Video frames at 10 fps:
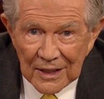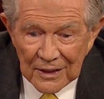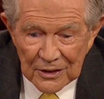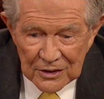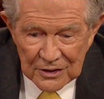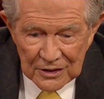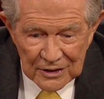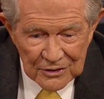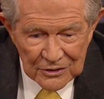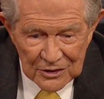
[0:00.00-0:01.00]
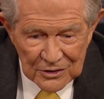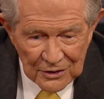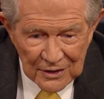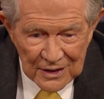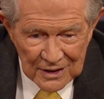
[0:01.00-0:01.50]
There's uh, such a
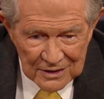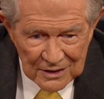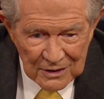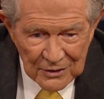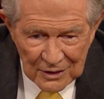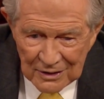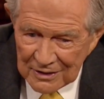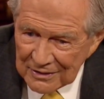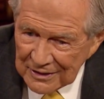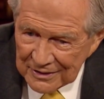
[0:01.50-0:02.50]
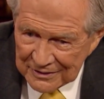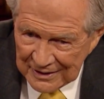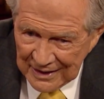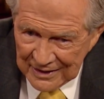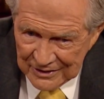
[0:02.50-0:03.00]
thing as giving uh,
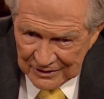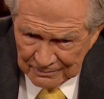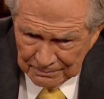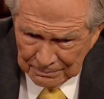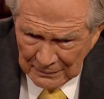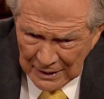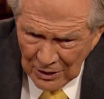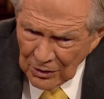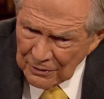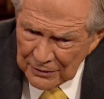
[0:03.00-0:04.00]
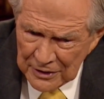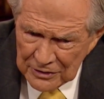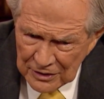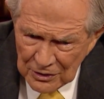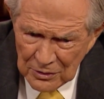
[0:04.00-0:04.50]
tithes and
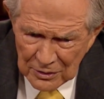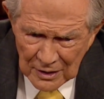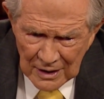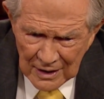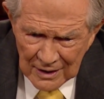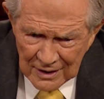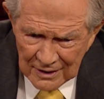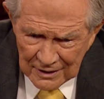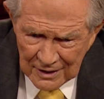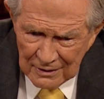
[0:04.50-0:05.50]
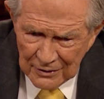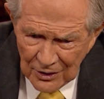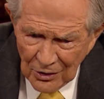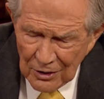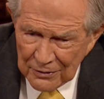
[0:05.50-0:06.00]
offerings, and you can uh, give an
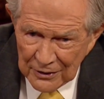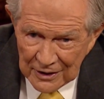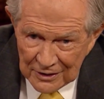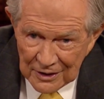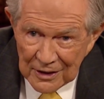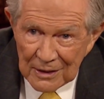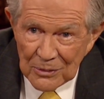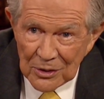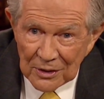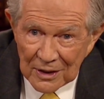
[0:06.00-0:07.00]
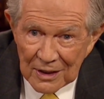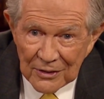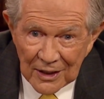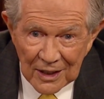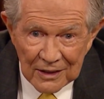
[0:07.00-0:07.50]
offering to Him. You can give
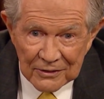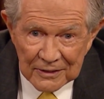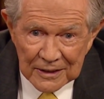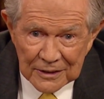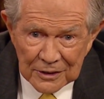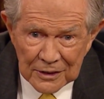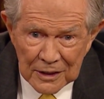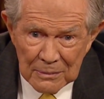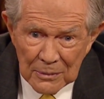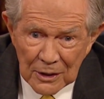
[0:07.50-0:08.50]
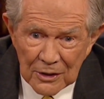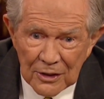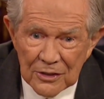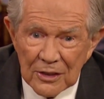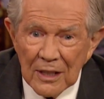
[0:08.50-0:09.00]
a gift to Him
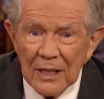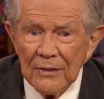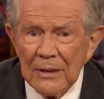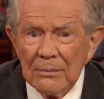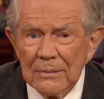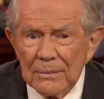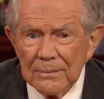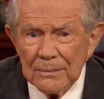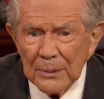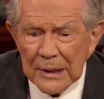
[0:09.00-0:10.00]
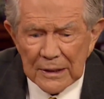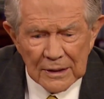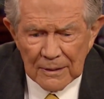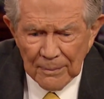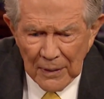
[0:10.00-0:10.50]
because you love Him. But uh,